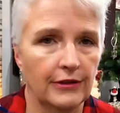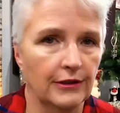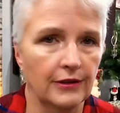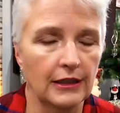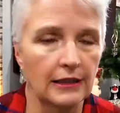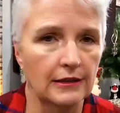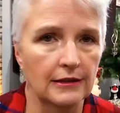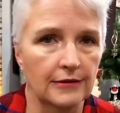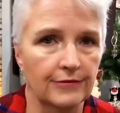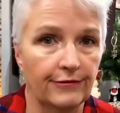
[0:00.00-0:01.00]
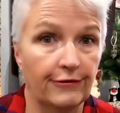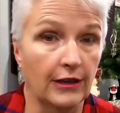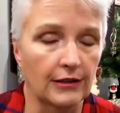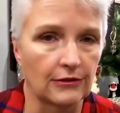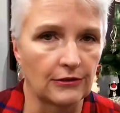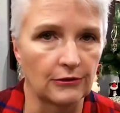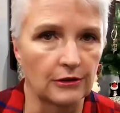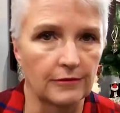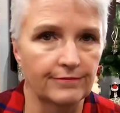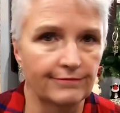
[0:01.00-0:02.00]
feel the need to fix
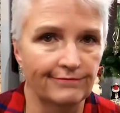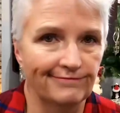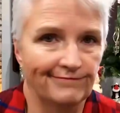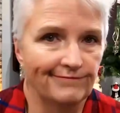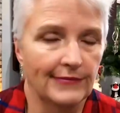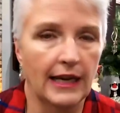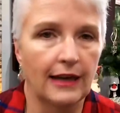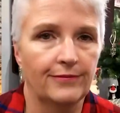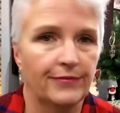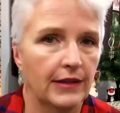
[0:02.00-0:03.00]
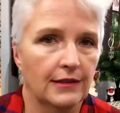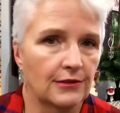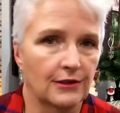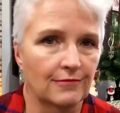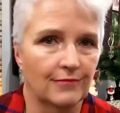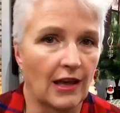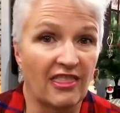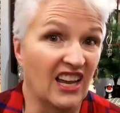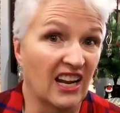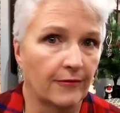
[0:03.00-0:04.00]
it's just a
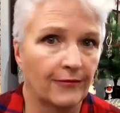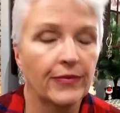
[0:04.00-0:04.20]
thing.